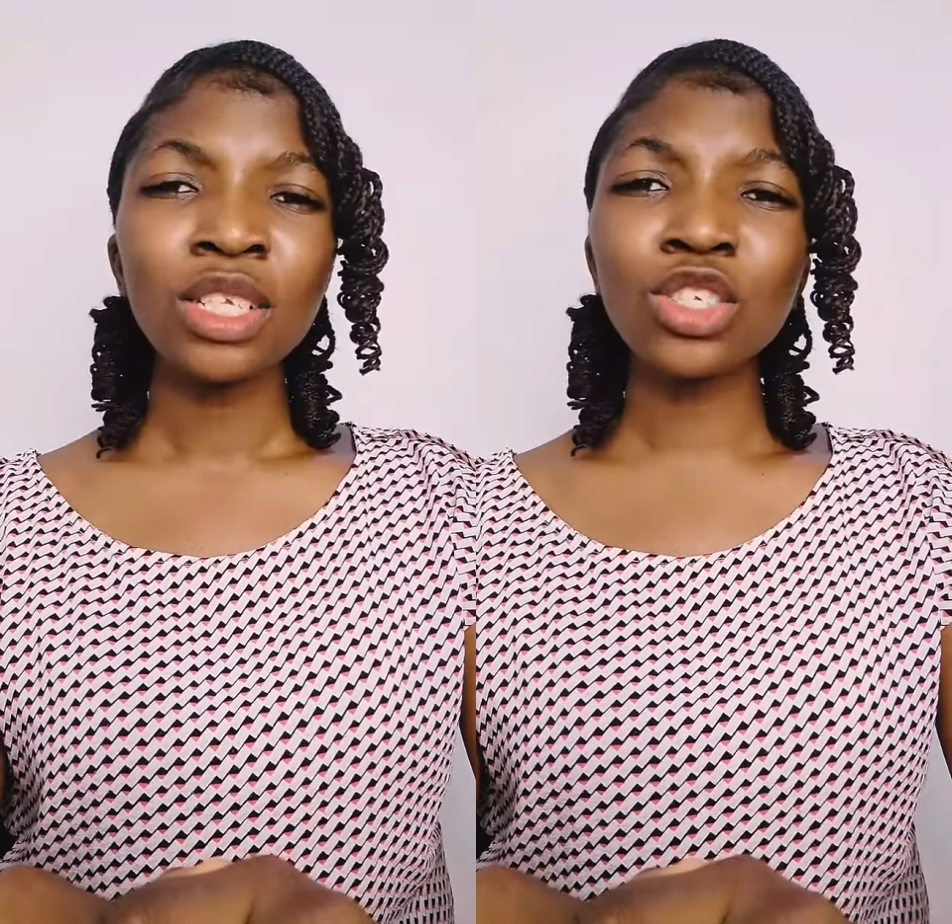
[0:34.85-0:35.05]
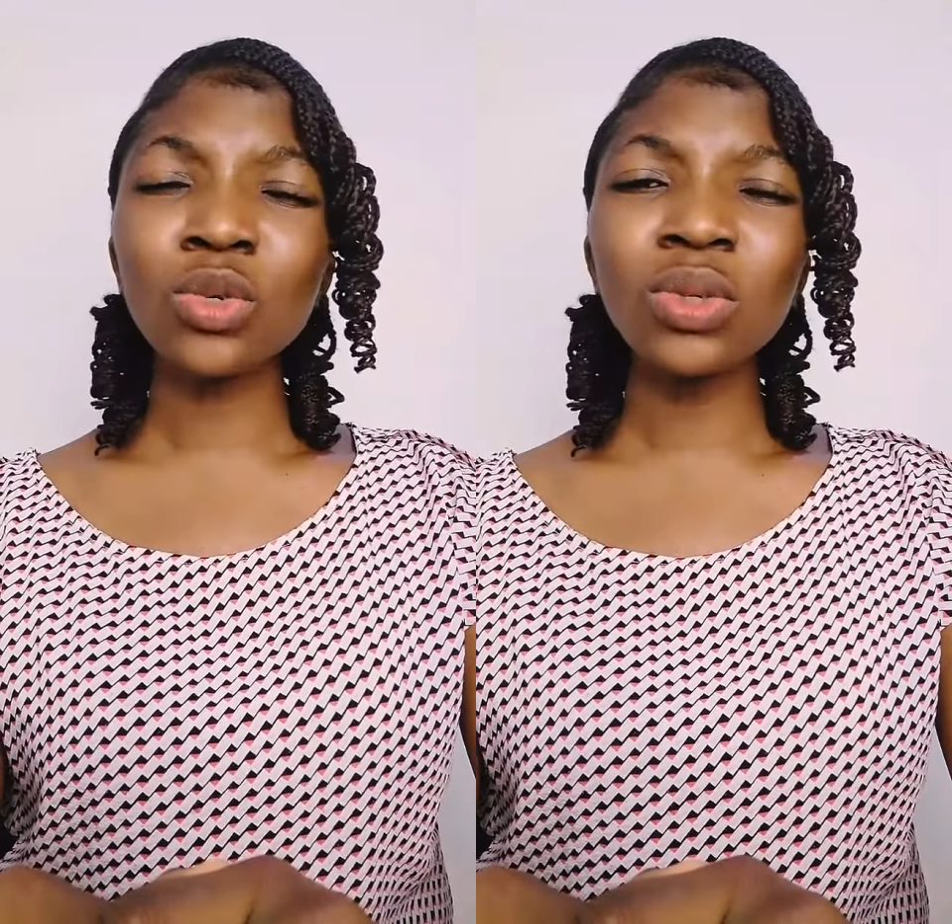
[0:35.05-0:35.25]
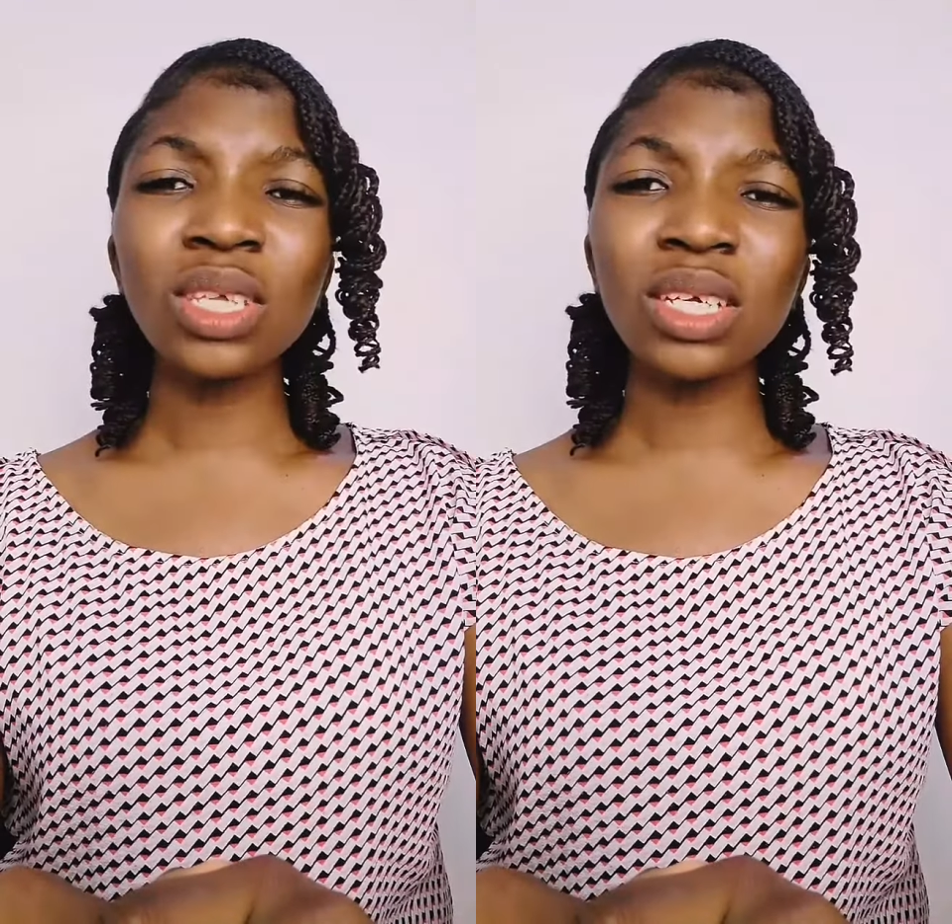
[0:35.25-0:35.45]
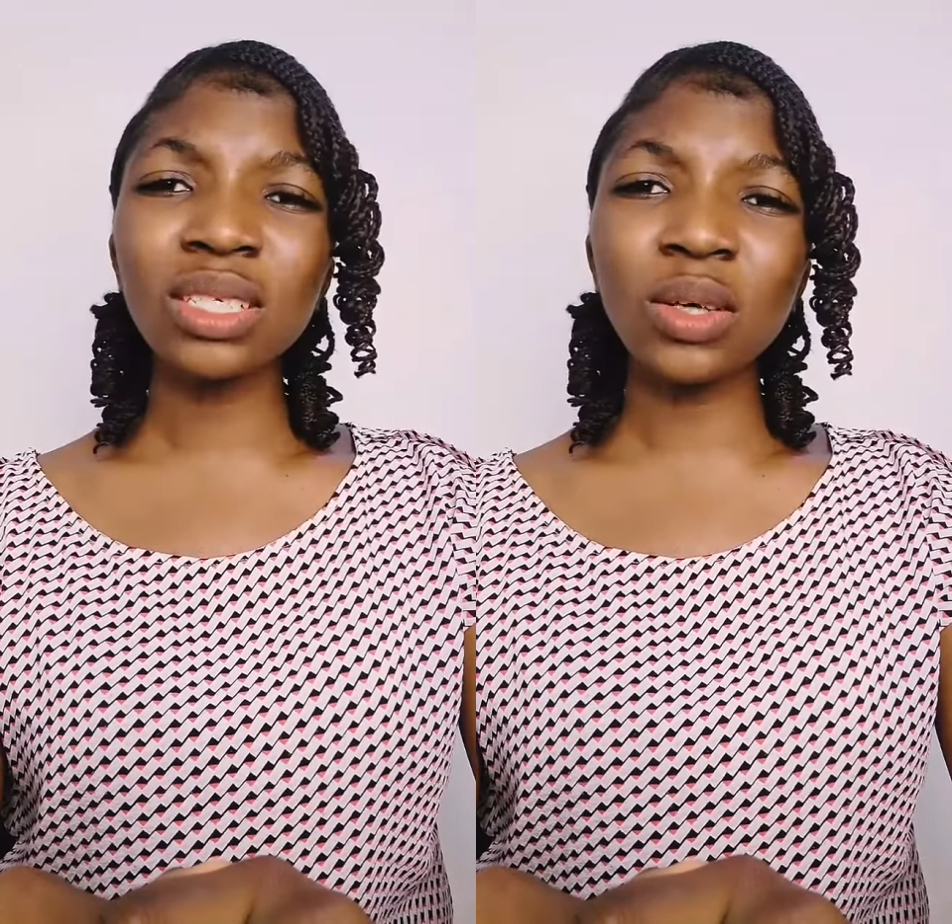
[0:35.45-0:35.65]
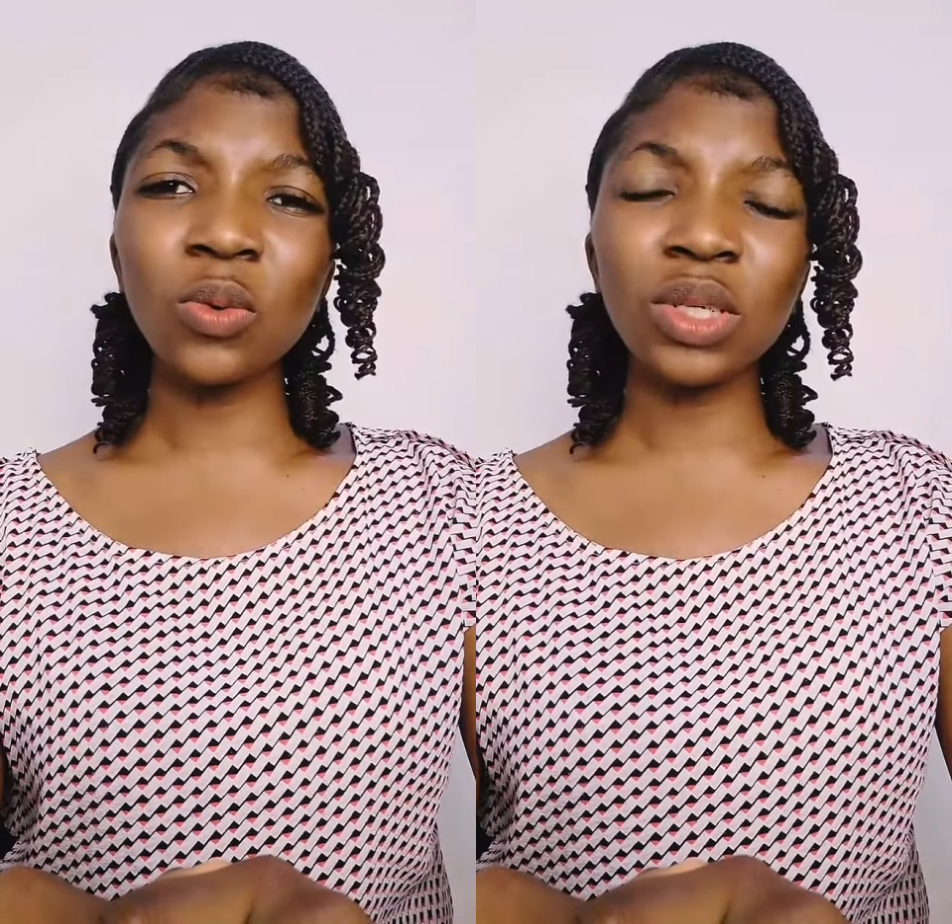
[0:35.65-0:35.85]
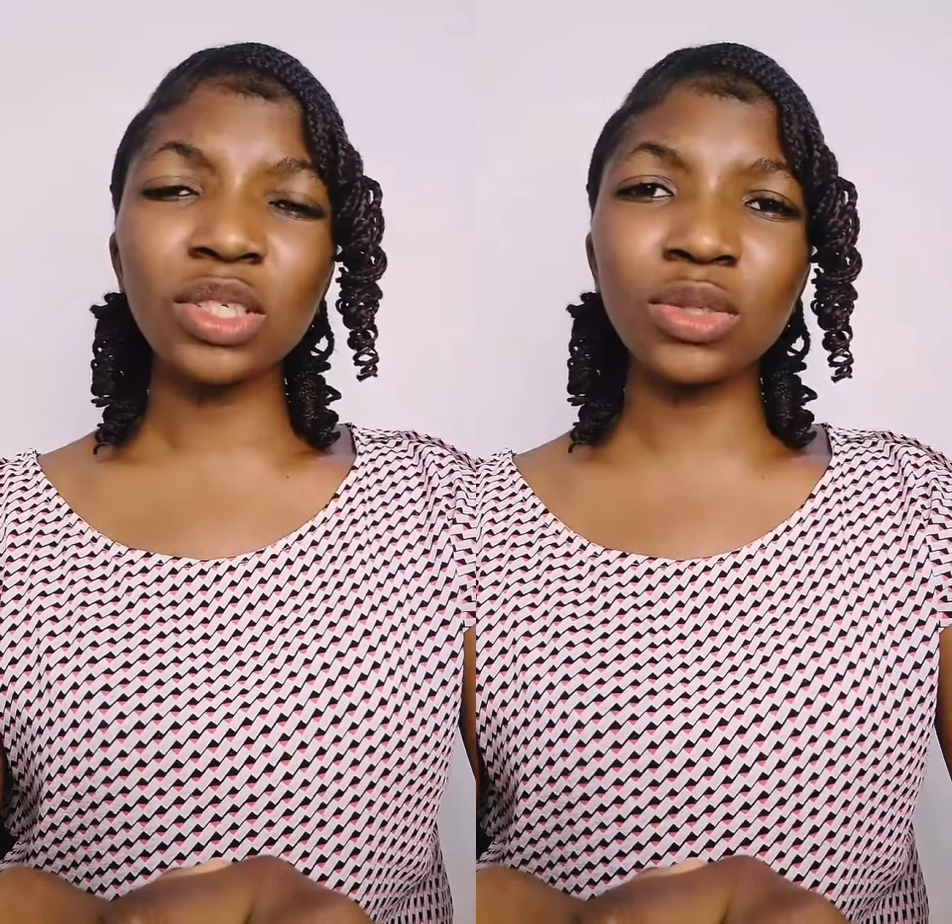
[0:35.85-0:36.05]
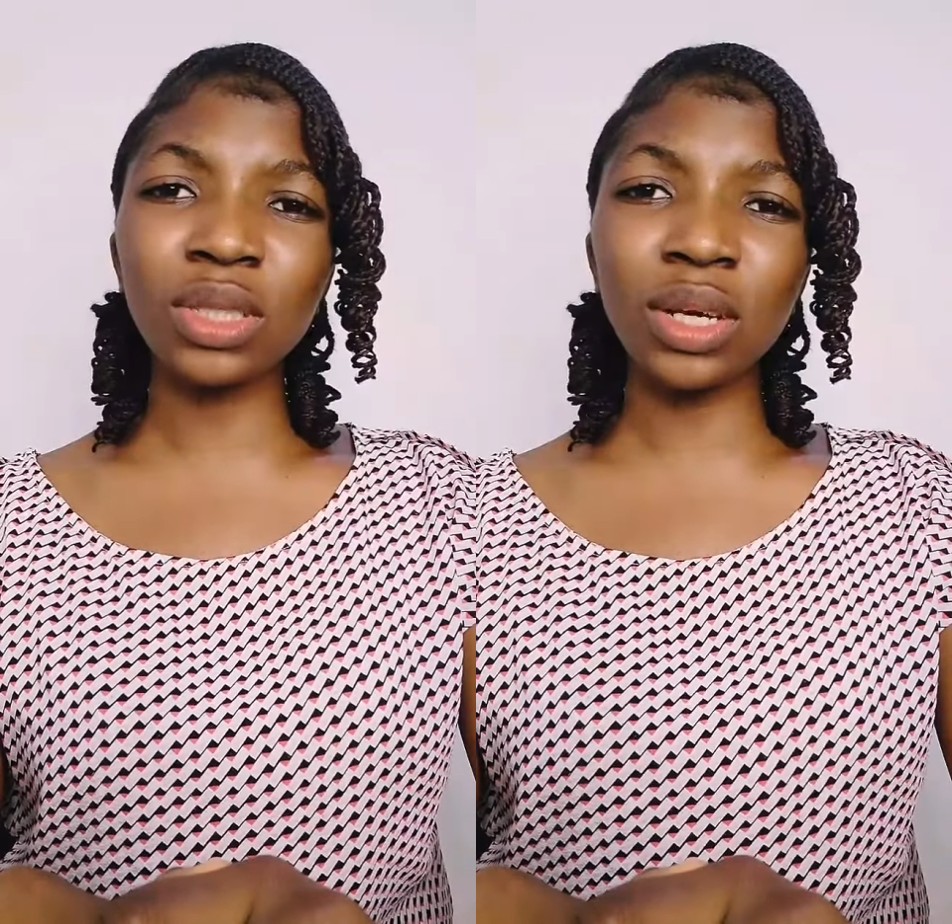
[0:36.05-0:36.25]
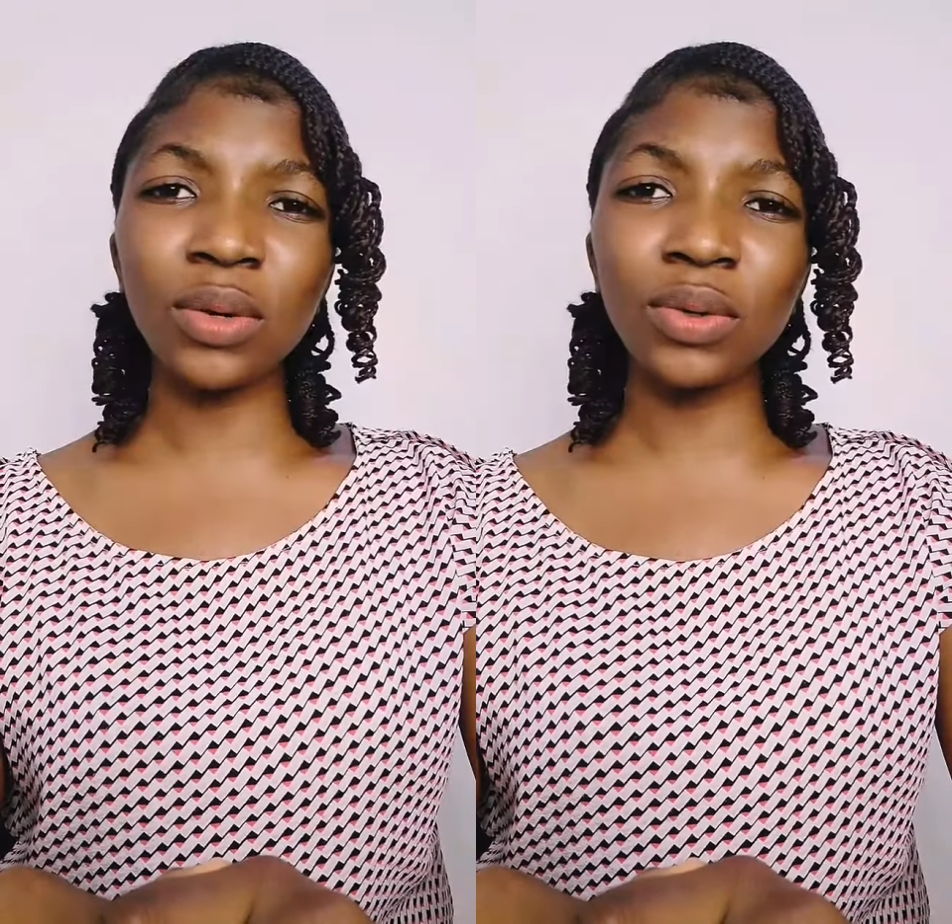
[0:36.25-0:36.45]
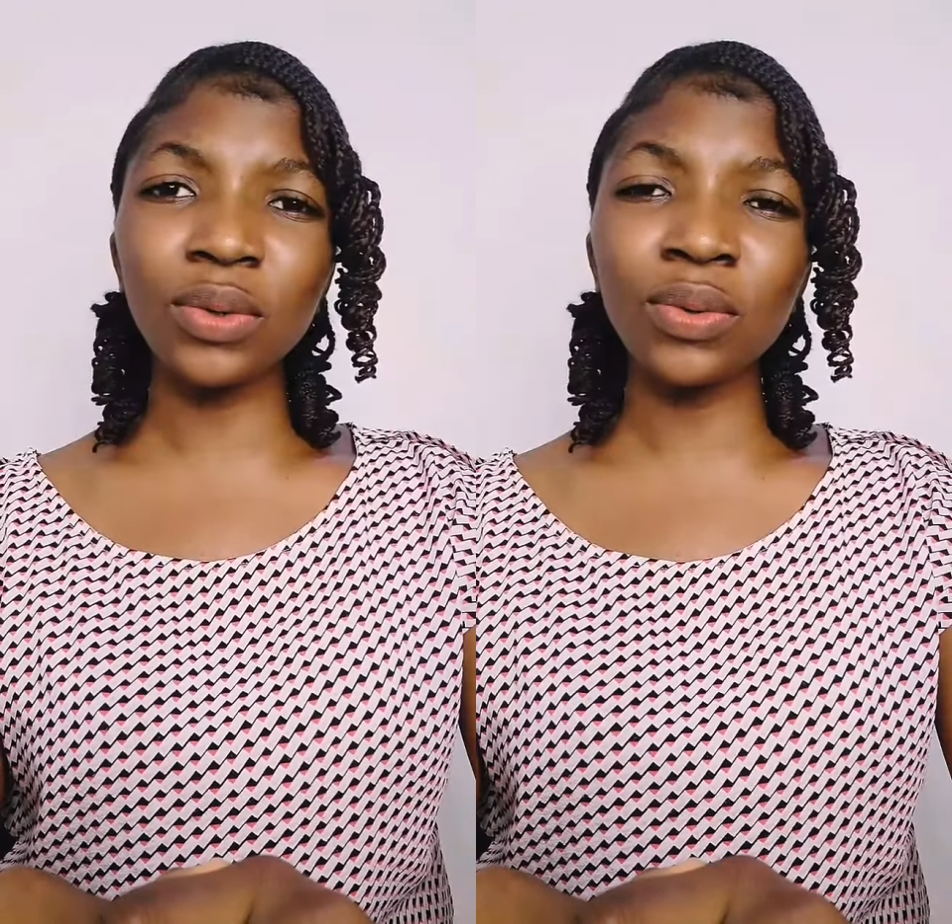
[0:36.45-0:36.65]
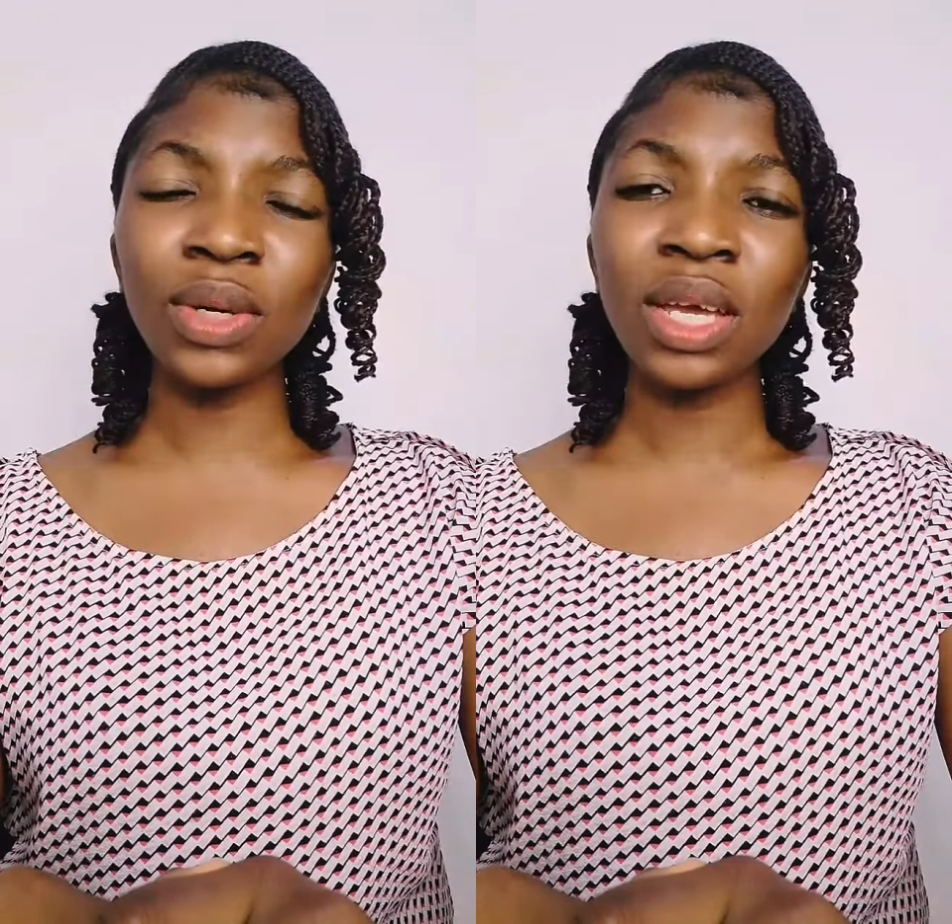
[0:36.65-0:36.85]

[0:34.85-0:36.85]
Two things I want to tell you.